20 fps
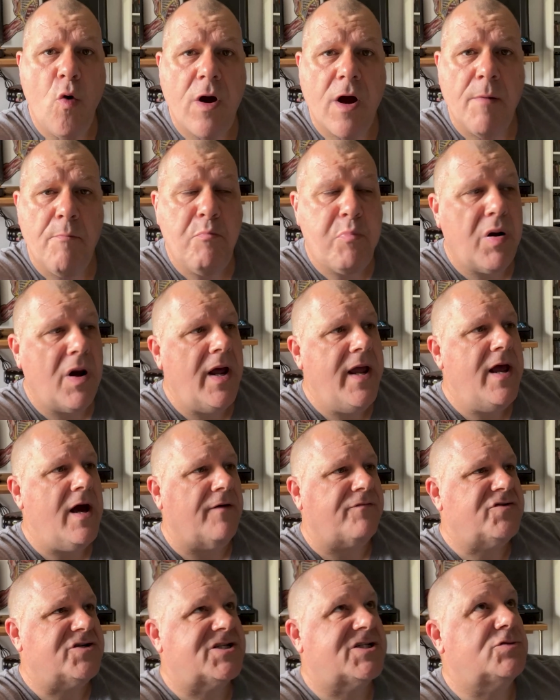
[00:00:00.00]
complete.
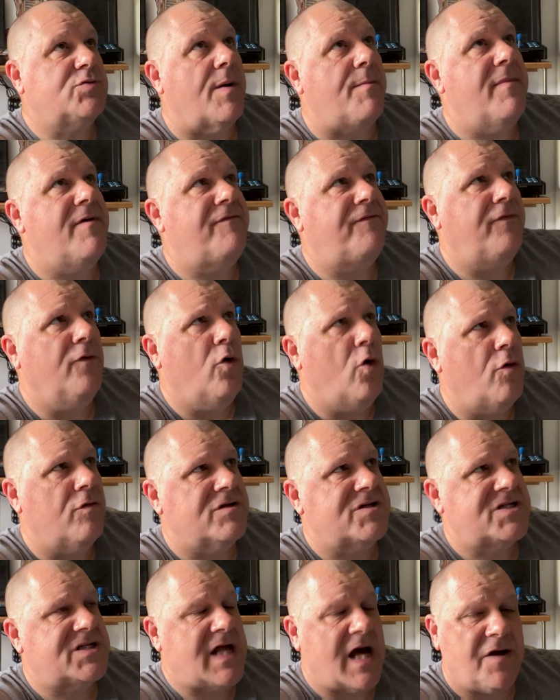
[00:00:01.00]
I've just swept my floor and
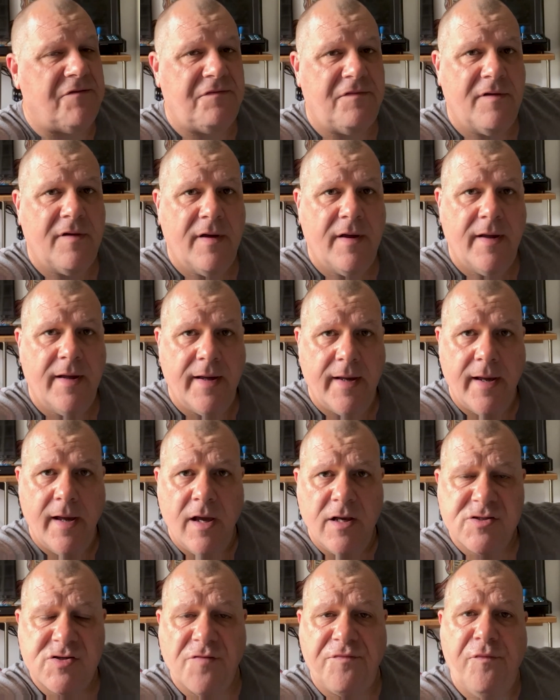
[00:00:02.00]
stuff.
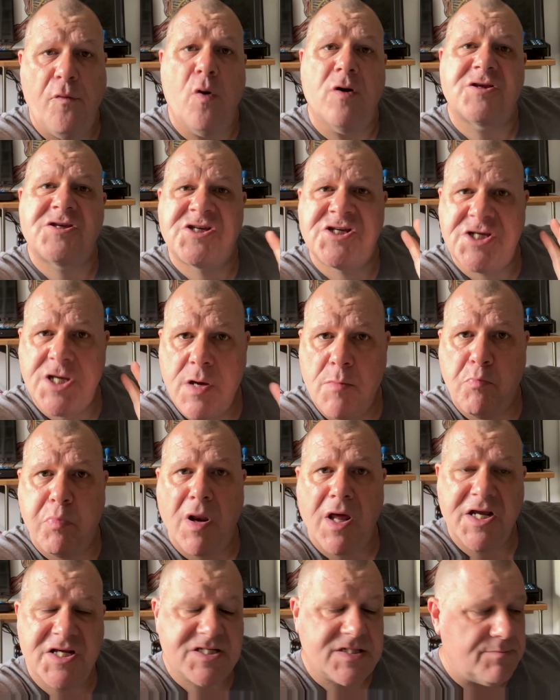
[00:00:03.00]
So I thought I'd sit and
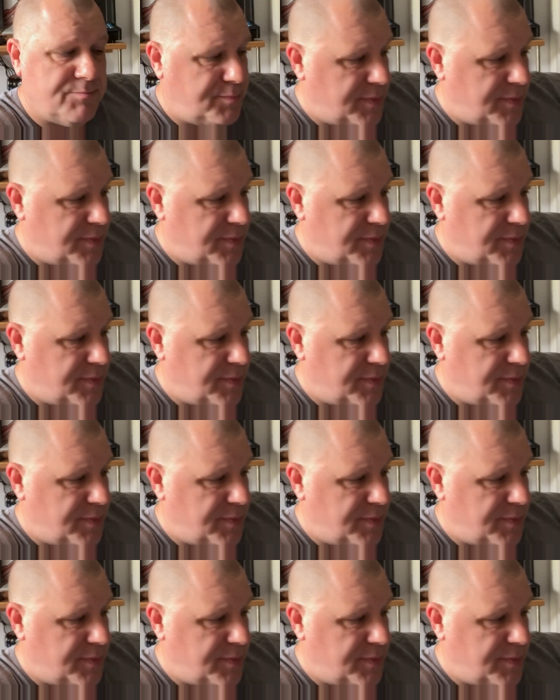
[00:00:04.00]
play some